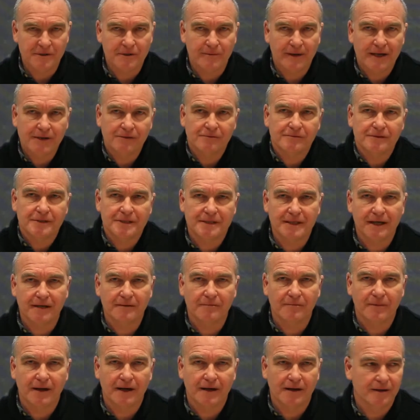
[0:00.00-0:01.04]
do I
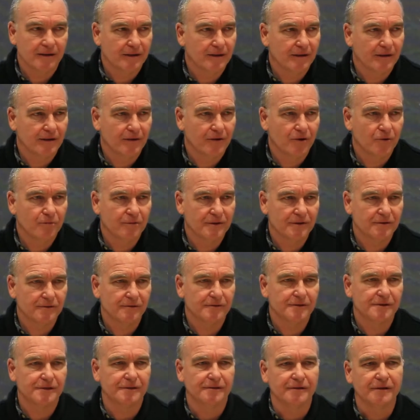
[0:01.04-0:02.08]
understand by
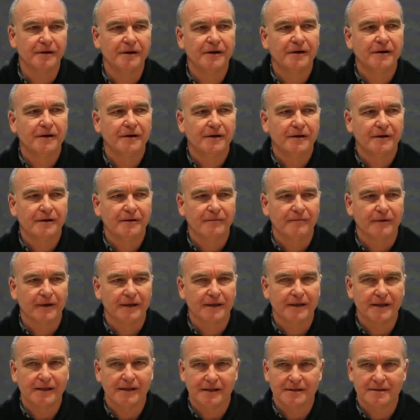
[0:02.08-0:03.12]
co-production? Well, I
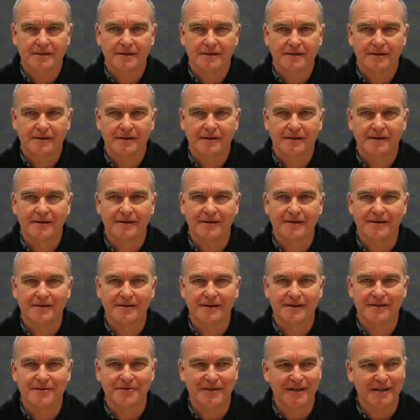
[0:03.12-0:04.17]
think that's
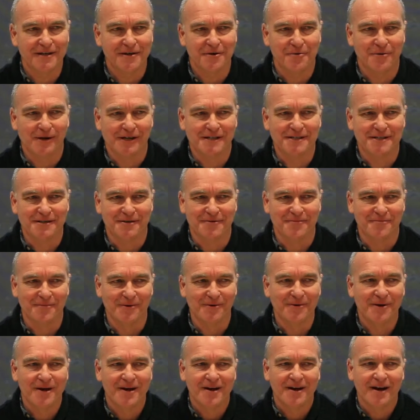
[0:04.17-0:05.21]
a tricky question,
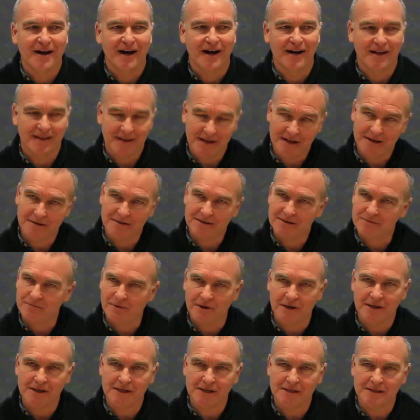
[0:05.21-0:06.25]
and I think it's one
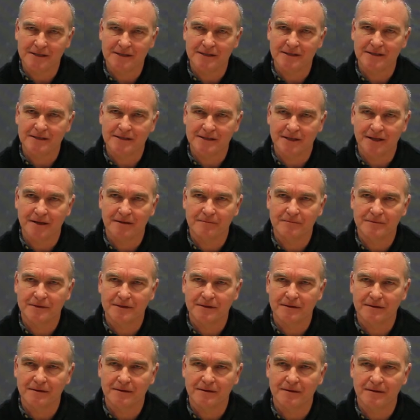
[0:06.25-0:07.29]
of these terms
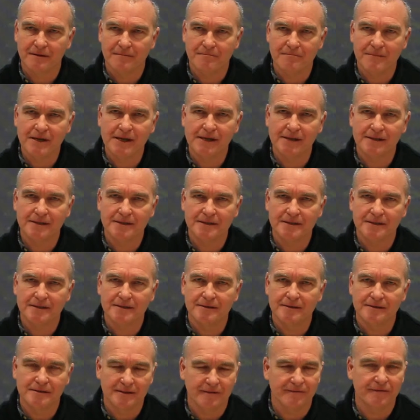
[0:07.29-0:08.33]
that means
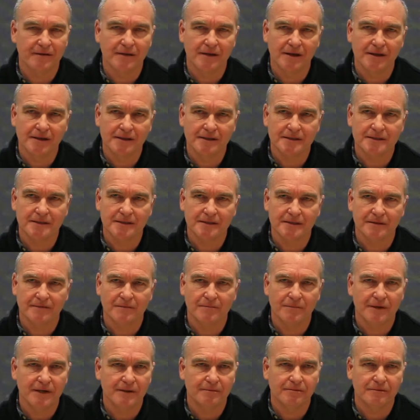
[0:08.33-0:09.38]
different things to
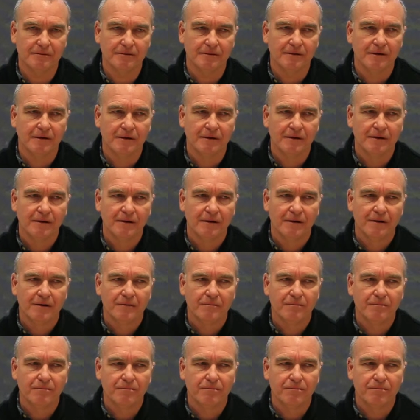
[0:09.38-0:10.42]
different people.
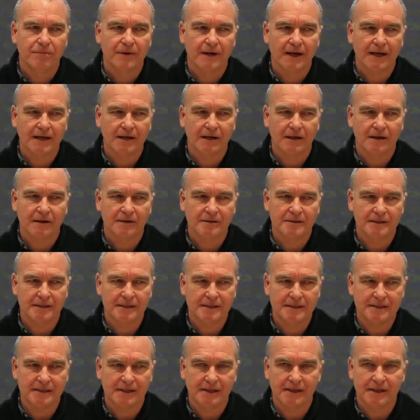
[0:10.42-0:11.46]
But I largely
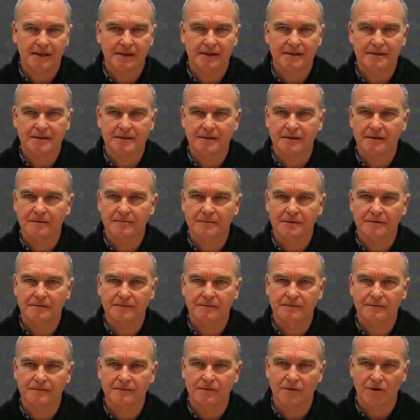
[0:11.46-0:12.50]
see it in terms
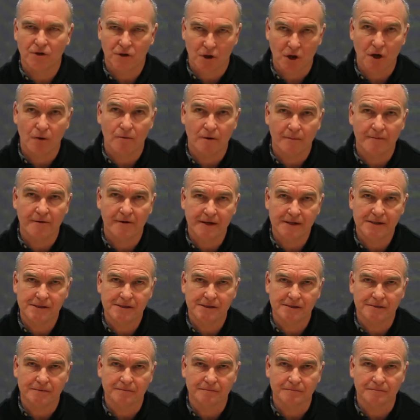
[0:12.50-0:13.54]
of
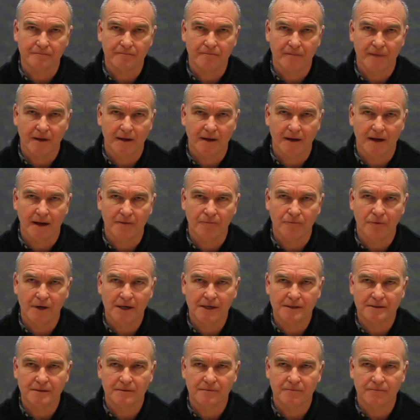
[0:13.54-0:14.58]
cooperation and
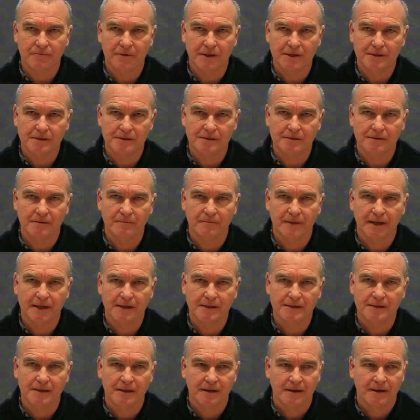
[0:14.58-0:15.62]
ways in which you might